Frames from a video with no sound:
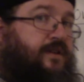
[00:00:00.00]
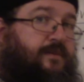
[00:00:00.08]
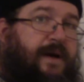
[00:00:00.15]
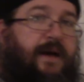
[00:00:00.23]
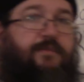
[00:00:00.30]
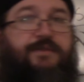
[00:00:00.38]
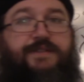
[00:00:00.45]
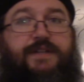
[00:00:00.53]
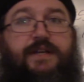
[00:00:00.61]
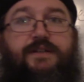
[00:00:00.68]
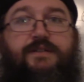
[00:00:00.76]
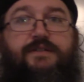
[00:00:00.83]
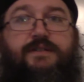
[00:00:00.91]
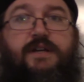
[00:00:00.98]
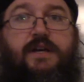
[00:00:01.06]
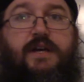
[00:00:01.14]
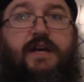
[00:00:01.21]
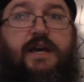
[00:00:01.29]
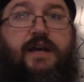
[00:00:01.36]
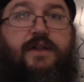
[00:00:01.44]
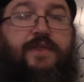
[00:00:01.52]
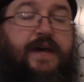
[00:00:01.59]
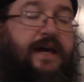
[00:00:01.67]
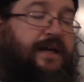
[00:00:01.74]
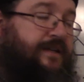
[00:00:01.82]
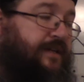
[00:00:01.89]
the Bible says
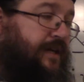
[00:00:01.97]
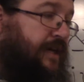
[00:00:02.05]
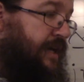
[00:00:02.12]
that